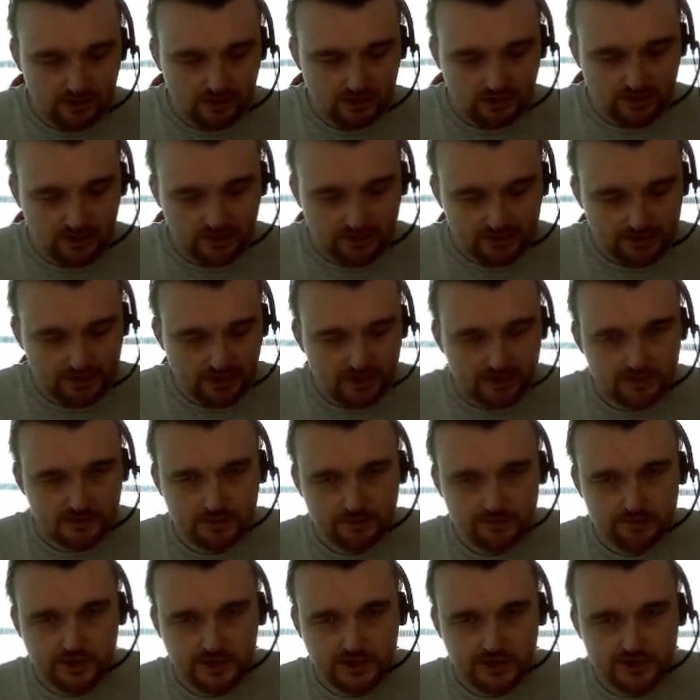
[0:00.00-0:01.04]
Okay,
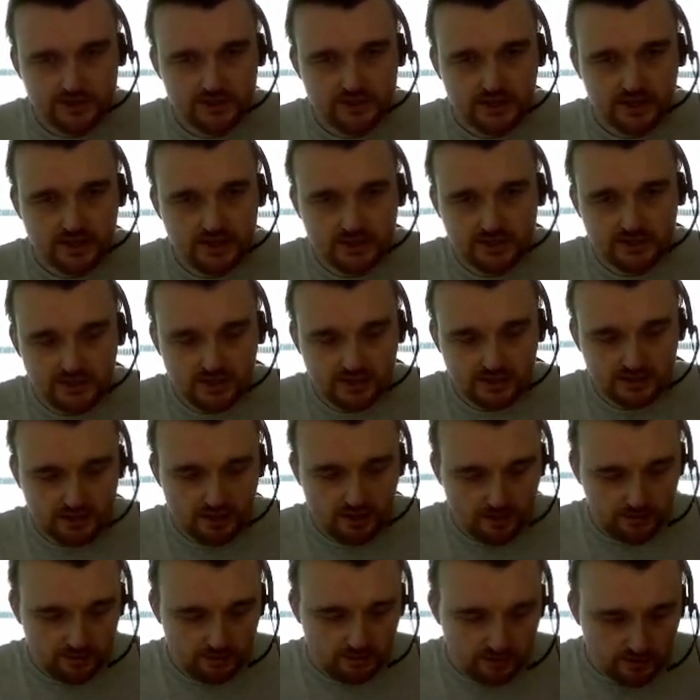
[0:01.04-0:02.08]
Dancer Princess is
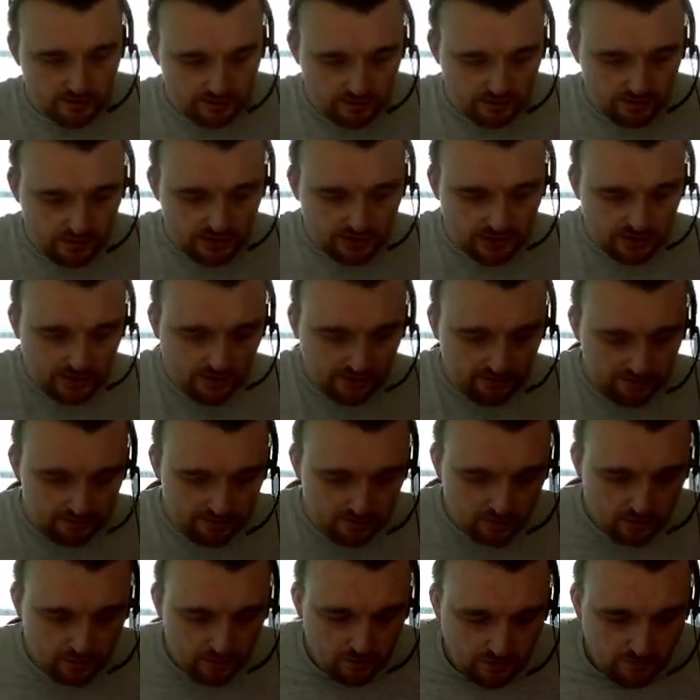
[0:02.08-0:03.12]
our
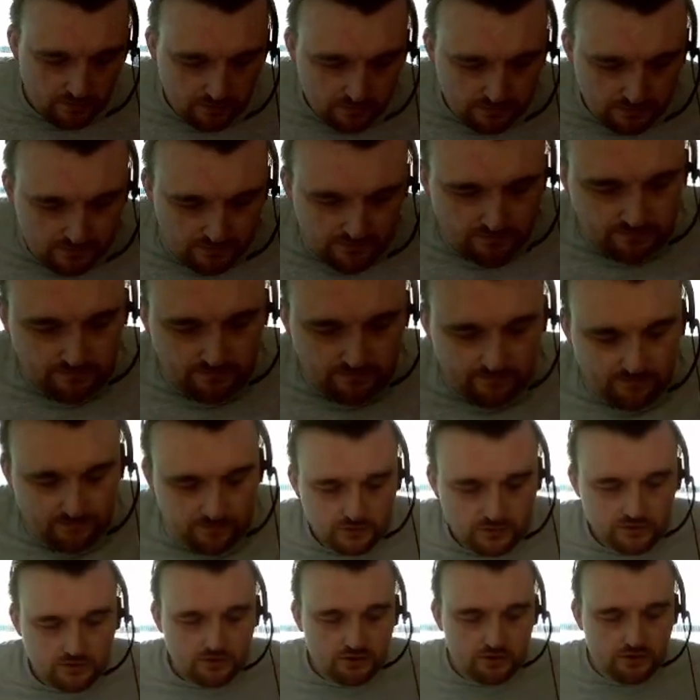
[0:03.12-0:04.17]
gift of,
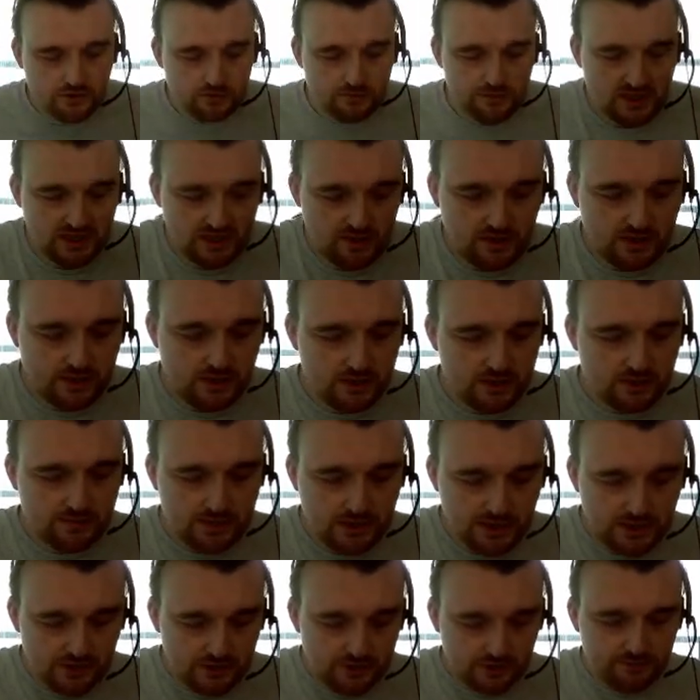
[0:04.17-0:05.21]
excuse me,
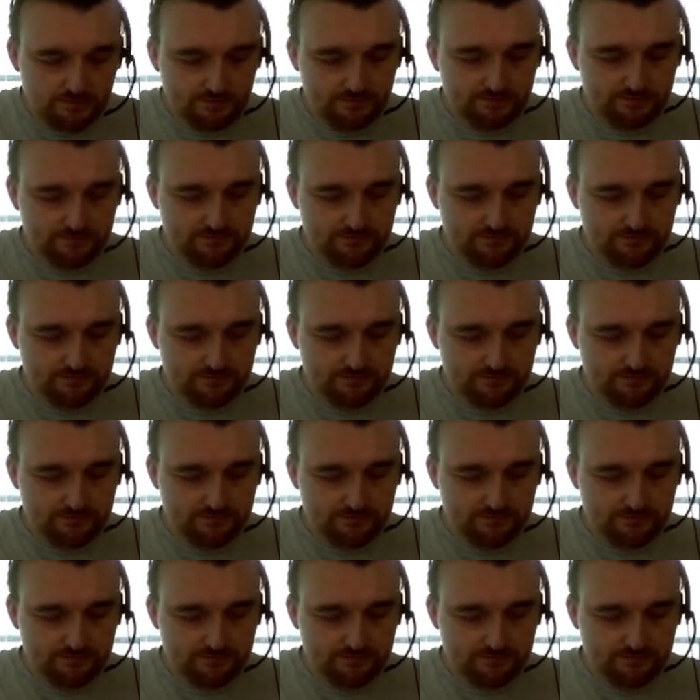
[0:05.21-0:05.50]
expression.